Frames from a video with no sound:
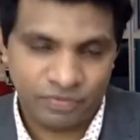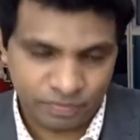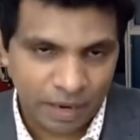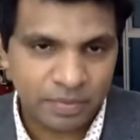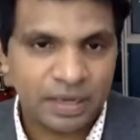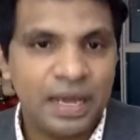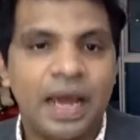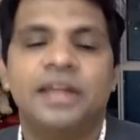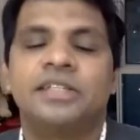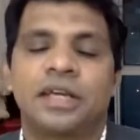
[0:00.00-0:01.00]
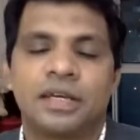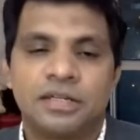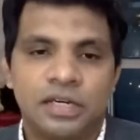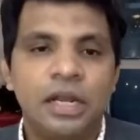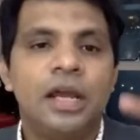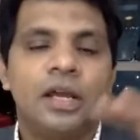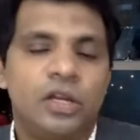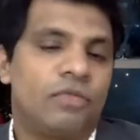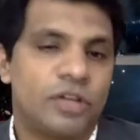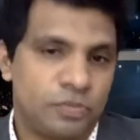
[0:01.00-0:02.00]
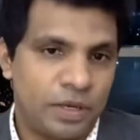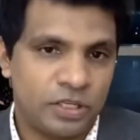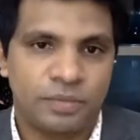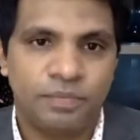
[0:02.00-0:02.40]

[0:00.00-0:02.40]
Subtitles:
primary and secondary in your first page.